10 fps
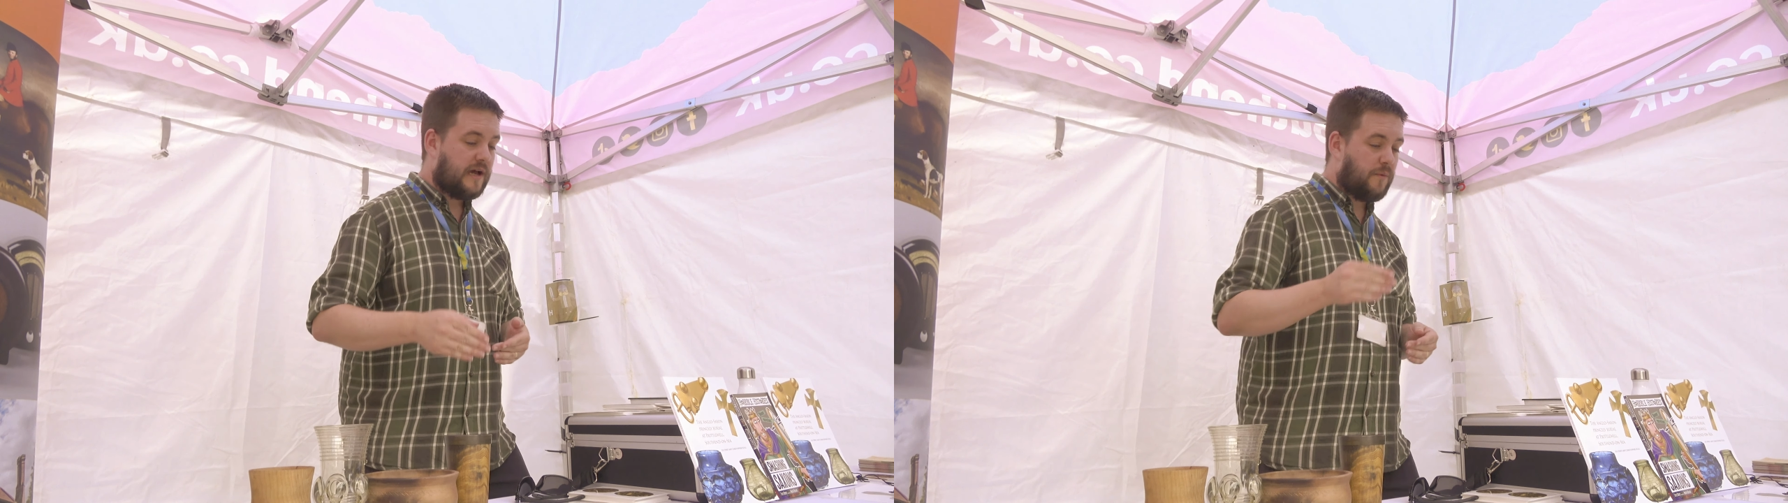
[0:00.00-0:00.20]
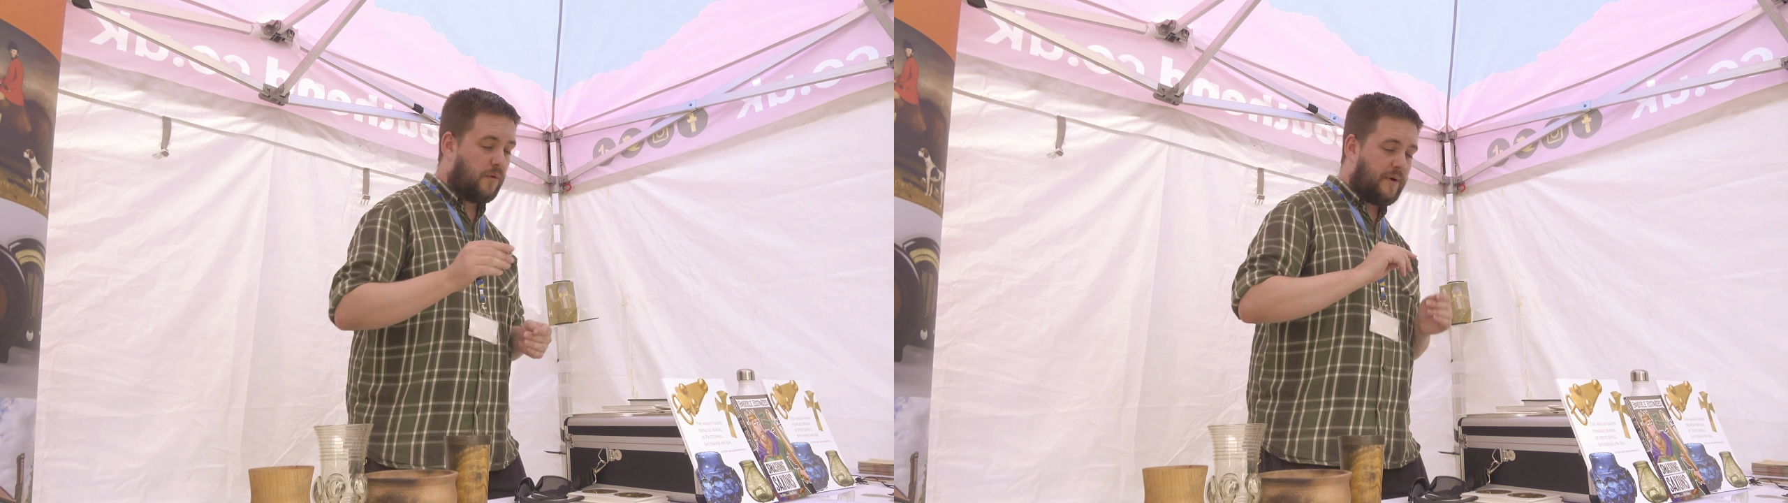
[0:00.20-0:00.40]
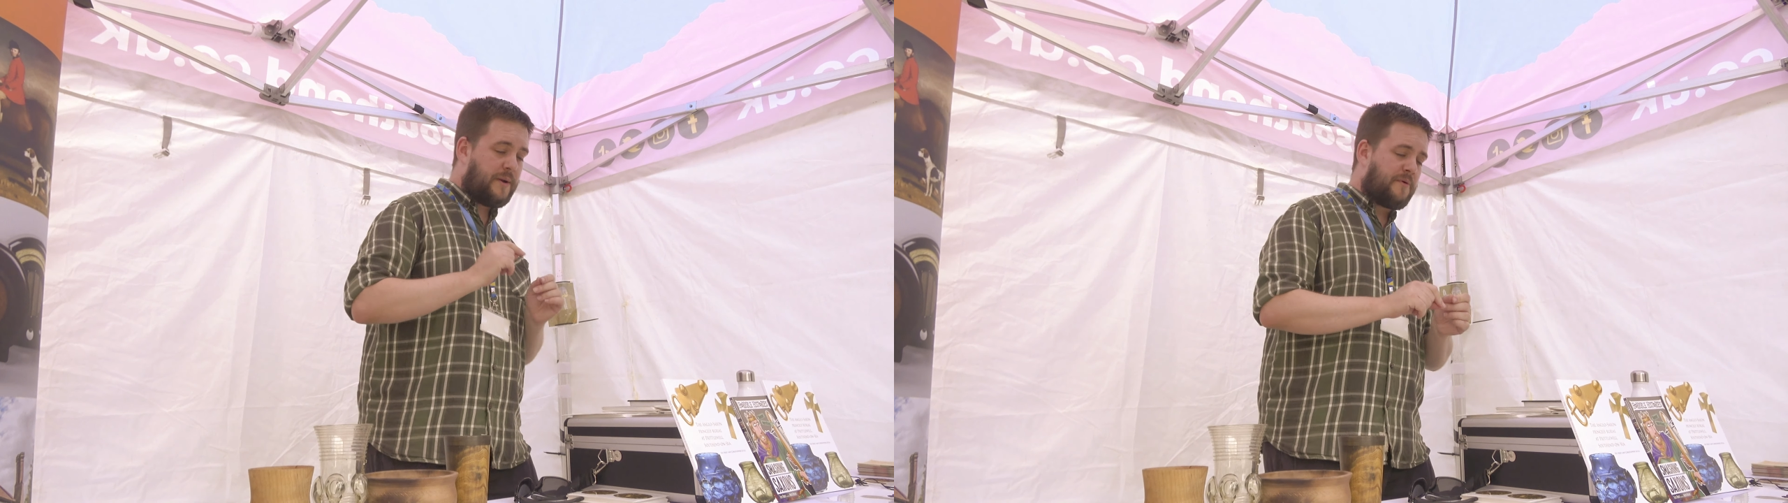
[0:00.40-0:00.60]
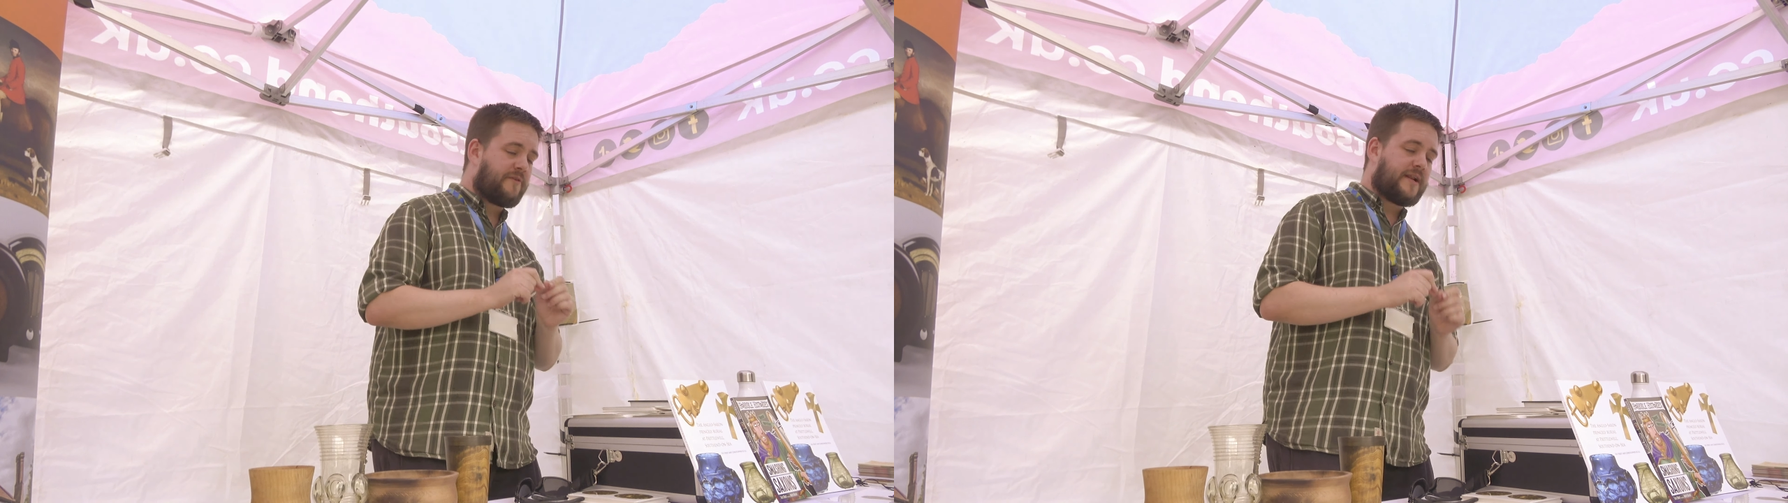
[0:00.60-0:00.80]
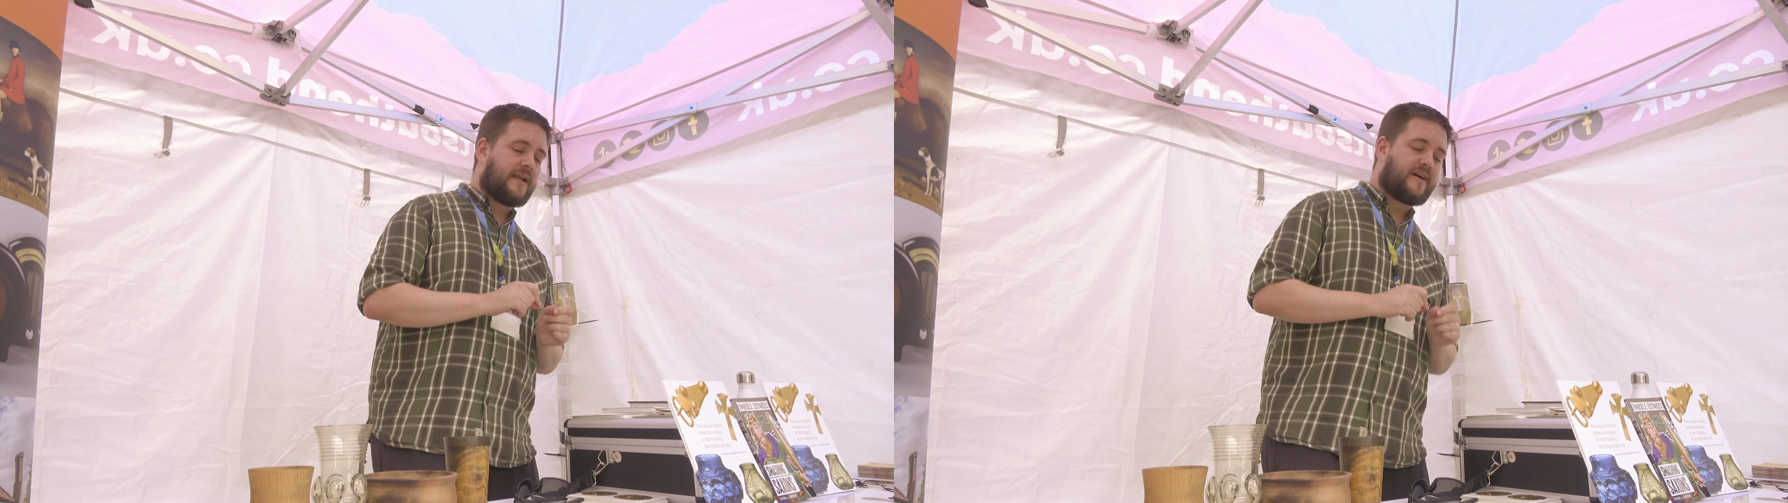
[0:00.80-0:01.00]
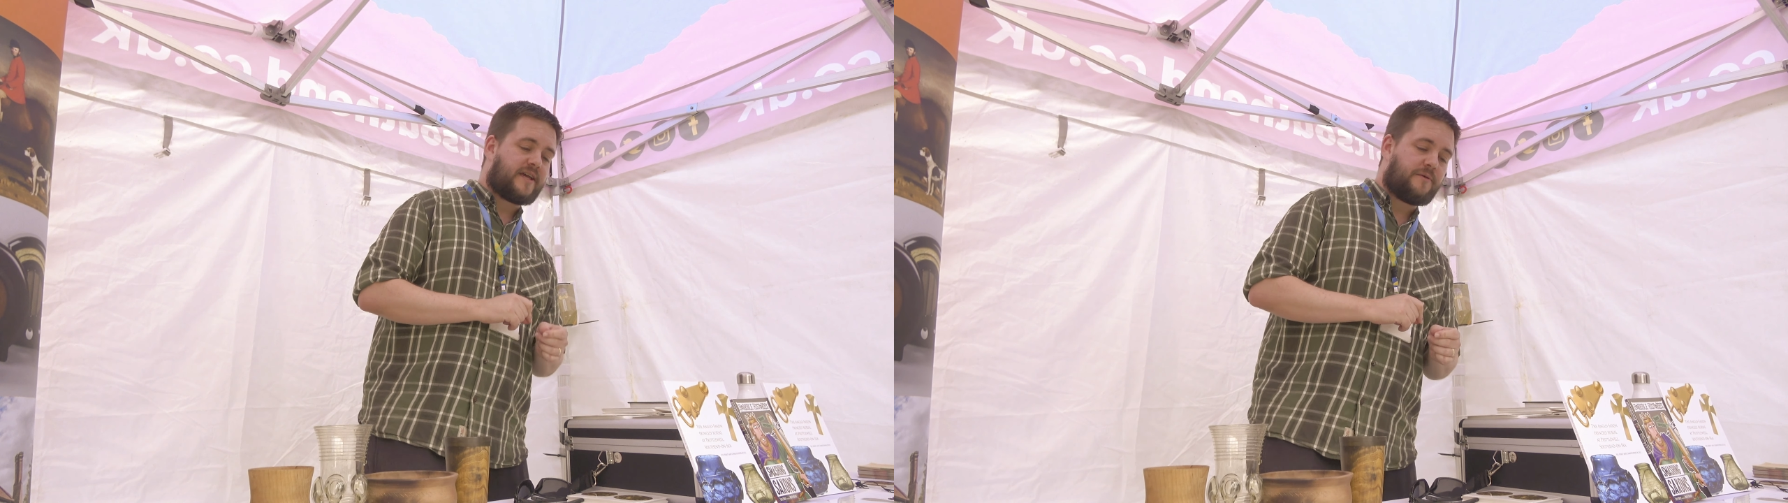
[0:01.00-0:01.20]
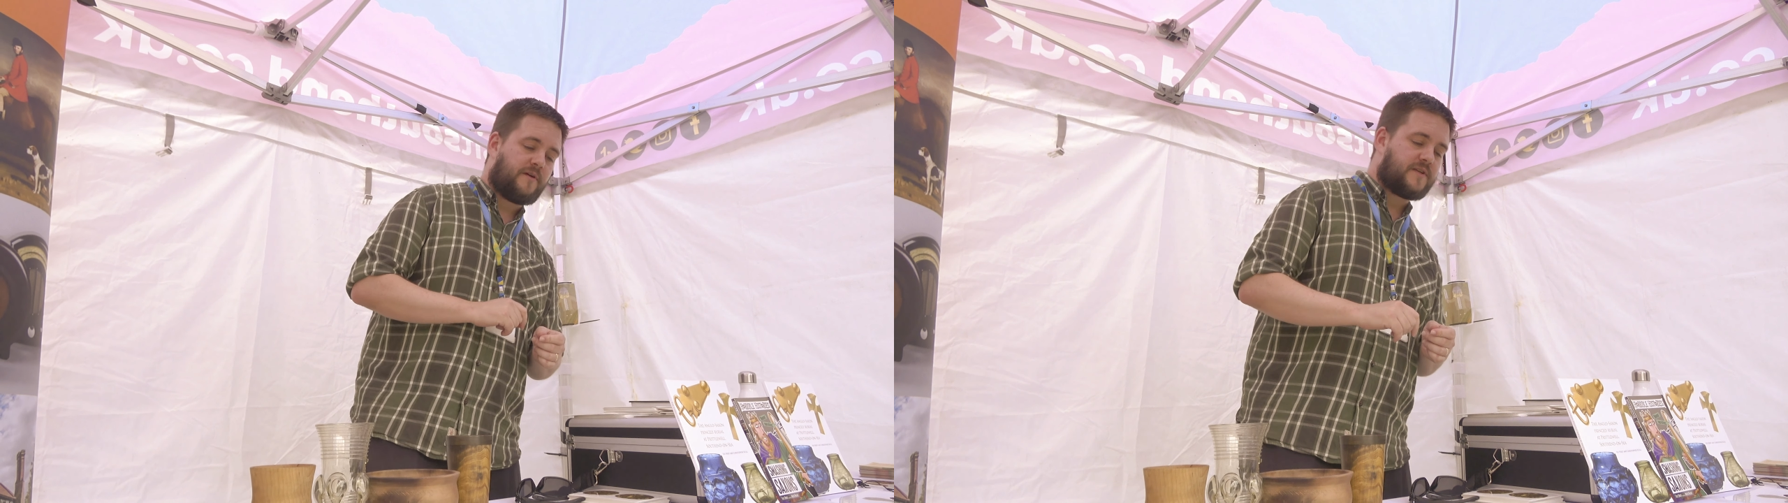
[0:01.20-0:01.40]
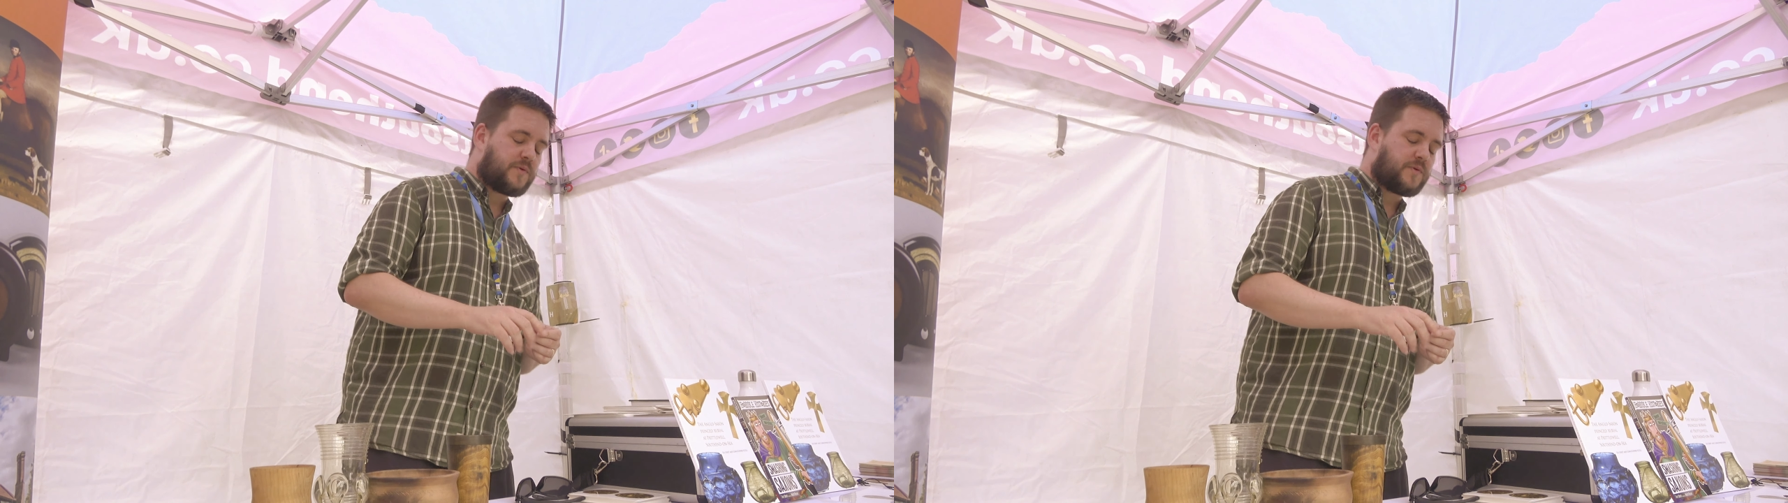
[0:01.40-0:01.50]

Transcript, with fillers: What we were really lucky with is